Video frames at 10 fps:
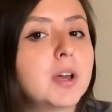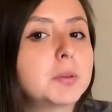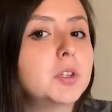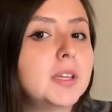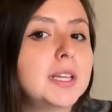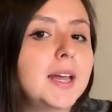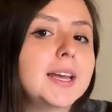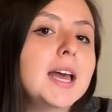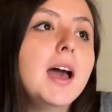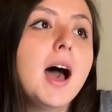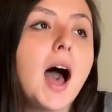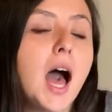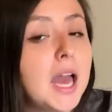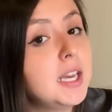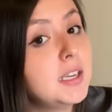up looking like.
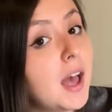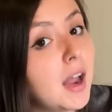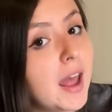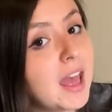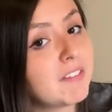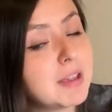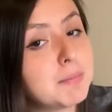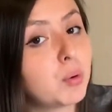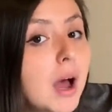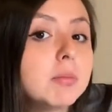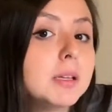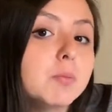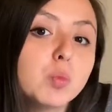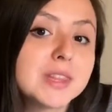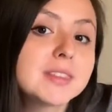I did not have a
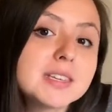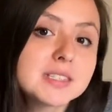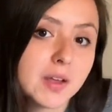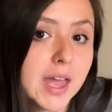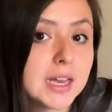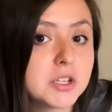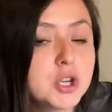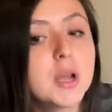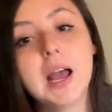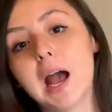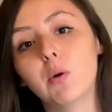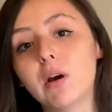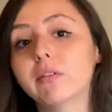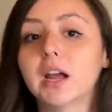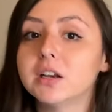problem with this edge.
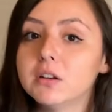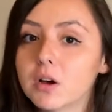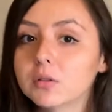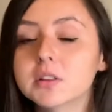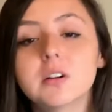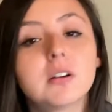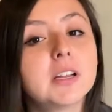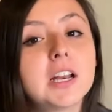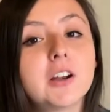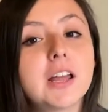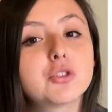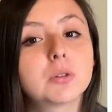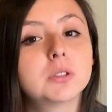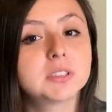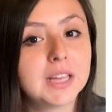However, I know that there are internet
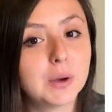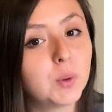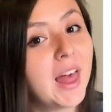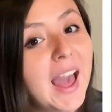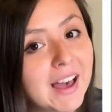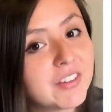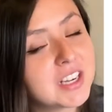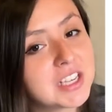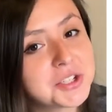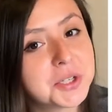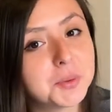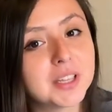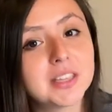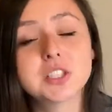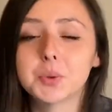trolls that will have an issue with
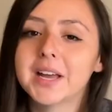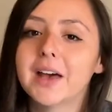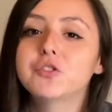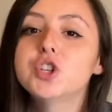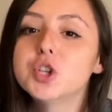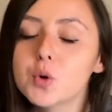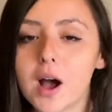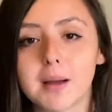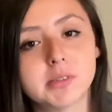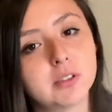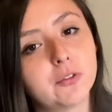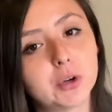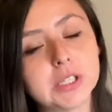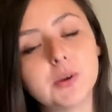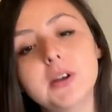it. So I have two options for
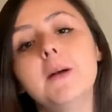you.